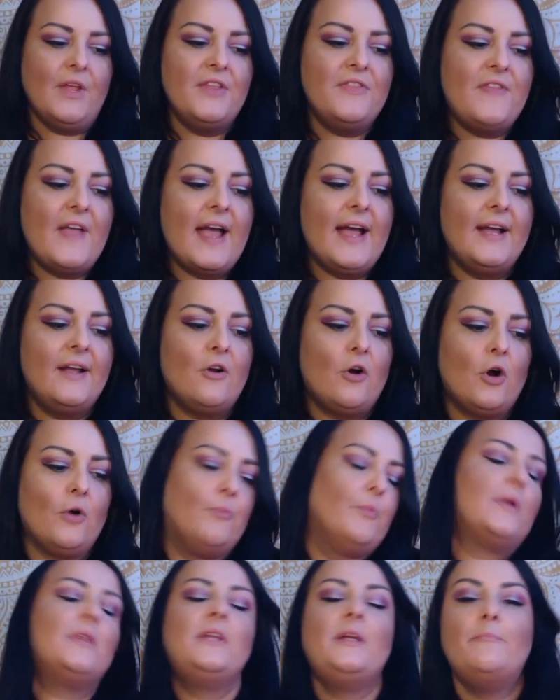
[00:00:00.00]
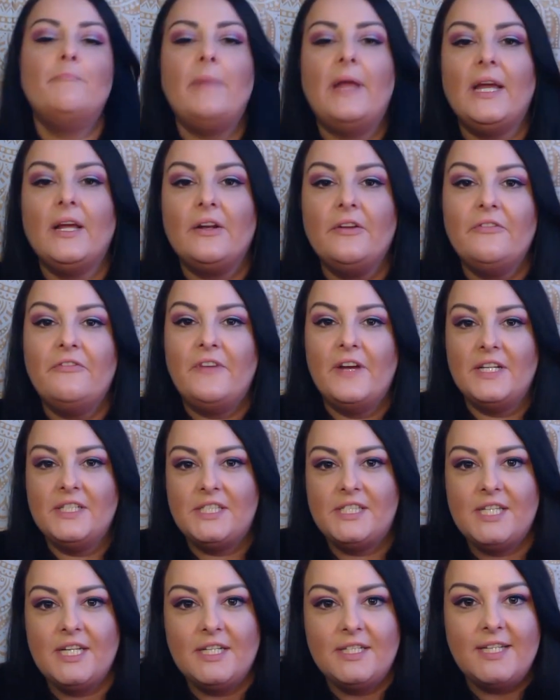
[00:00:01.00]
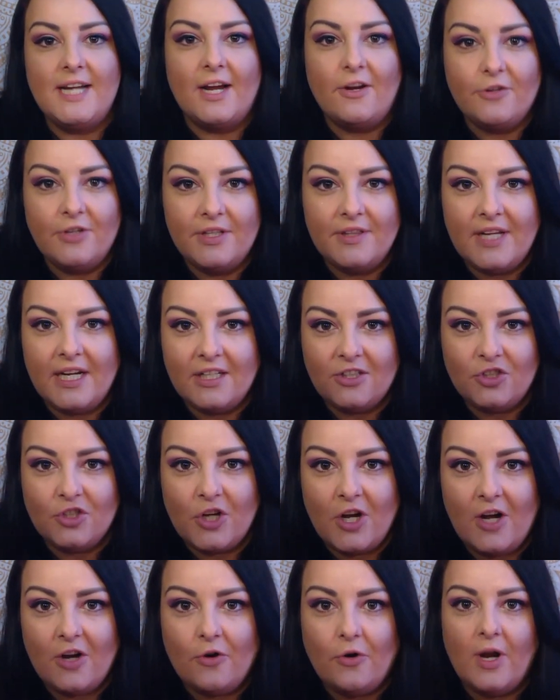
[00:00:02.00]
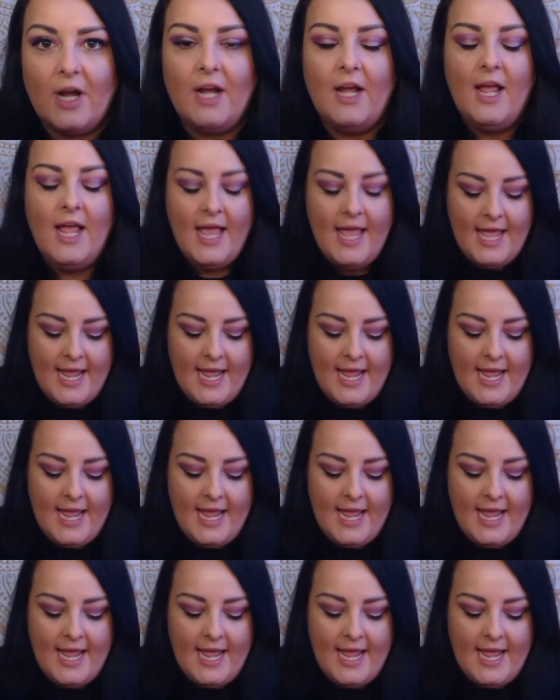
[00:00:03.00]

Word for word: that are really manifesting down in that chakra.